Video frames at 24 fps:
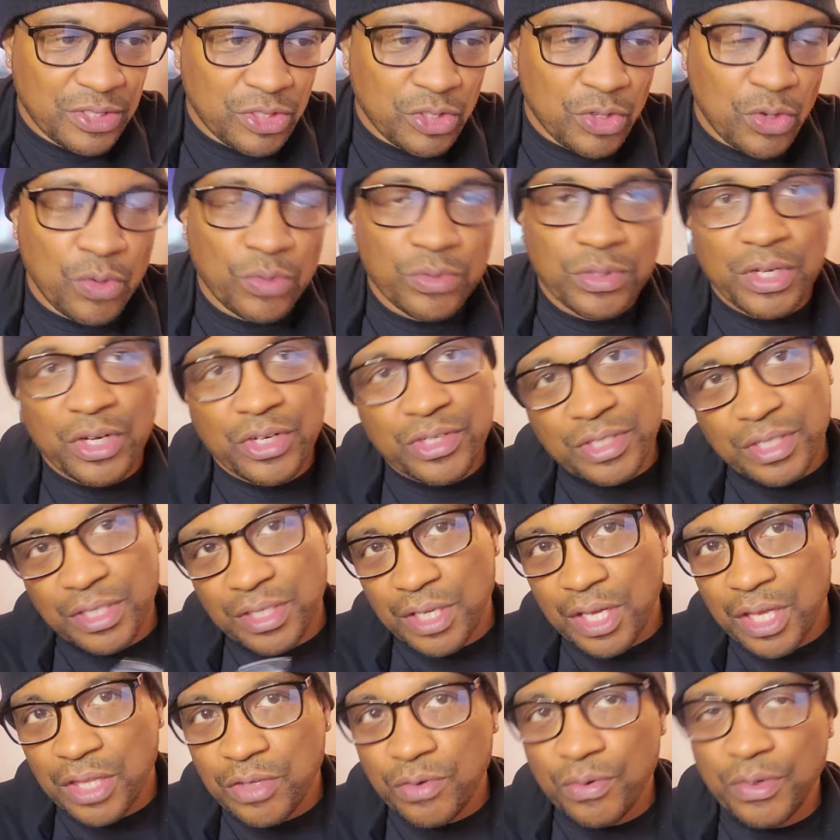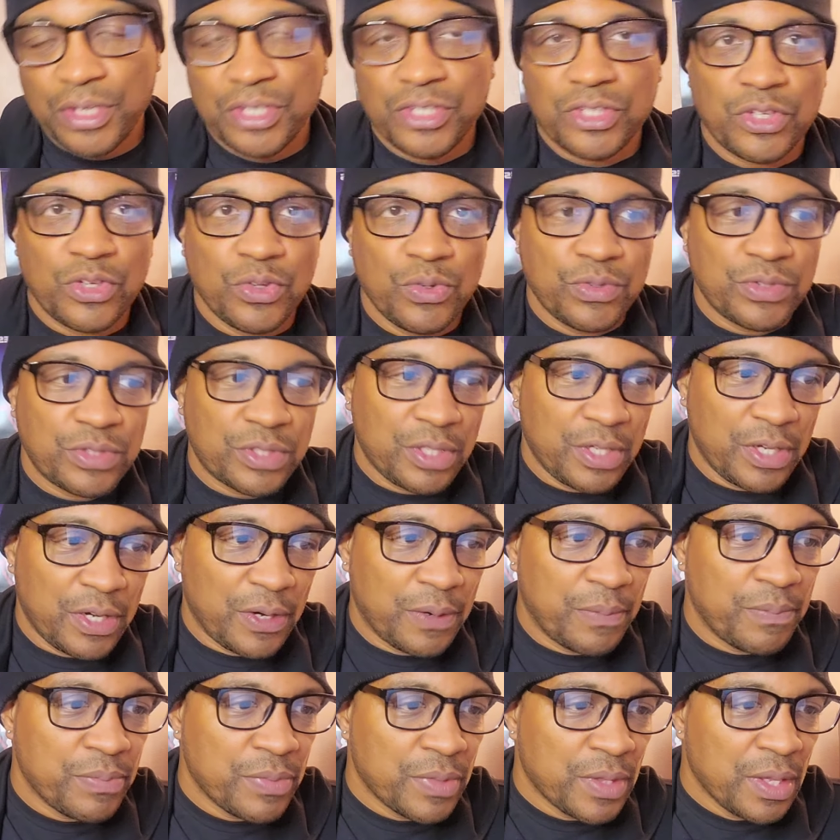So there's another excuse there.